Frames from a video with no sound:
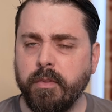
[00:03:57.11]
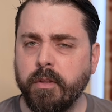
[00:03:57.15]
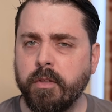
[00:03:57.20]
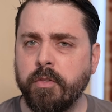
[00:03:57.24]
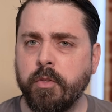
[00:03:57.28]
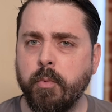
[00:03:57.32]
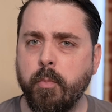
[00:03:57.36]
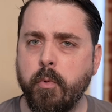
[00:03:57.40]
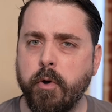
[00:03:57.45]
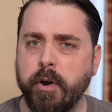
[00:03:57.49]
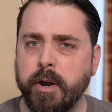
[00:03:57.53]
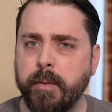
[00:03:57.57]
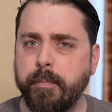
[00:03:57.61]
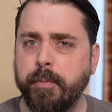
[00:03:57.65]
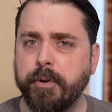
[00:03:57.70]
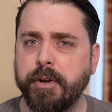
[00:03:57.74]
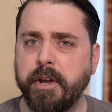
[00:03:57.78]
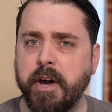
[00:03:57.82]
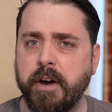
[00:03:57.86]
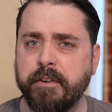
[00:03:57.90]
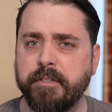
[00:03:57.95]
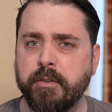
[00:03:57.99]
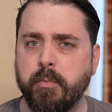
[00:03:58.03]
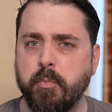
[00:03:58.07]
The more I put
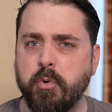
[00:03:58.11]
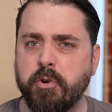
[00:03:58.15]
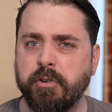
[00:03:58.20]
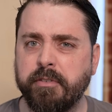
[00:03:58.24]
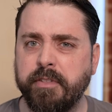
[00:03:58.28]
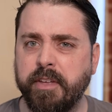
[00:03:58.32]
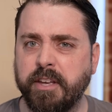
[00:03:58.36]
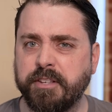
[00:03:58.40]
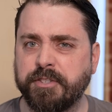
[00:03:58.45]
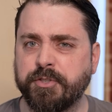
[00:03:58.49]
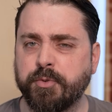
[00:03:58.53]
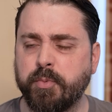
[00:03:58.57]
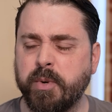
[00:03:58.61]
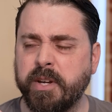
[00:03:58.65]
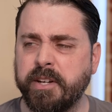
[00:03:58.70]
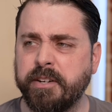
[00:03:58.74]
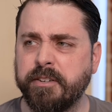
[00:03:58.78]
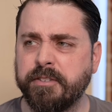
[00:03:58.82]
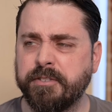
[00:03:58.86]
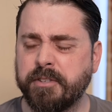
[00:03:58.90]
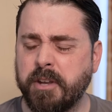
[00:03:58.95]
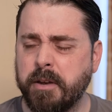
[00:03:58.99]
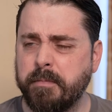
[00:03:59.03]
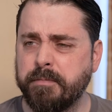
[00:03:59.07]
on, the more of that
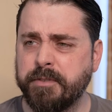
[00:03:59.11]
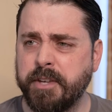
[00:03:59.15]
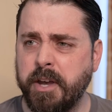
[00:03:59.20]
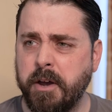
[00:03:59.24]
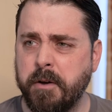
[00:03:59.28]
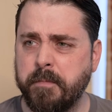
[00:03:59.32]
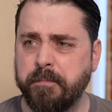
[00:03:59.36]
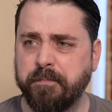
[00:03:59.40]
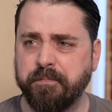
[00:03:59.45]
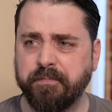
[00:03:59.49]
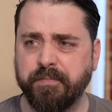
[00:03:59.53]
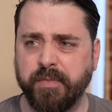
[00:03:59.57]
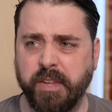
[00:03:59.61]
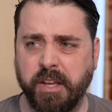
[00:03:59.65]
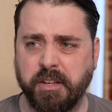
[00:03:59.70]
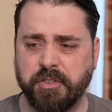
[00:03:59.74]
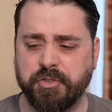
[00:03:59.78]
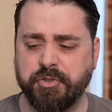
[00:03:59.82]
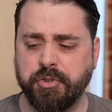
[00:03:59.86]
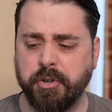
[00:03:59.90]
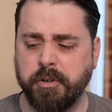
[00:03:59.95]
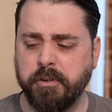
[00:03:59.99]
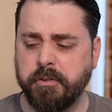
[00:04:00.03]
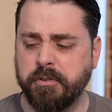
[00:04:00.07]
sweetness comes out, like a
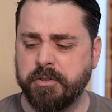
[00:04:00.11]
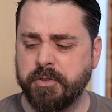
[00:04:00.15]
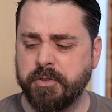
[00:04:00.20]
sugar